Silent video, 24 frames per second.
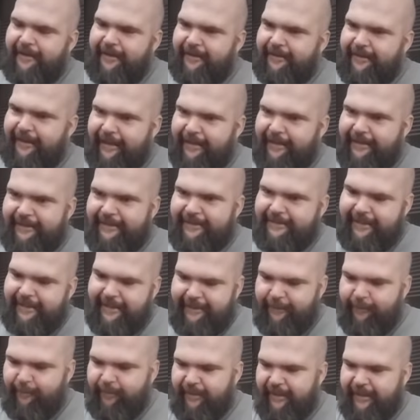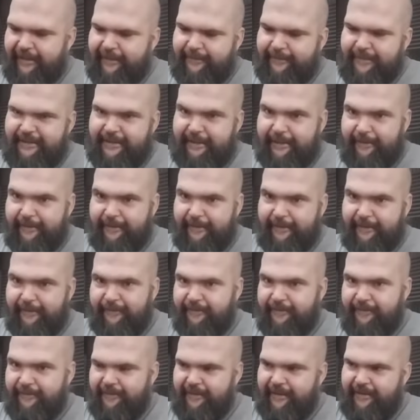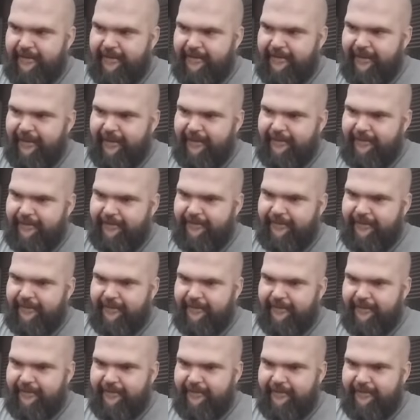The idea is that he'll plant himself, and then like you can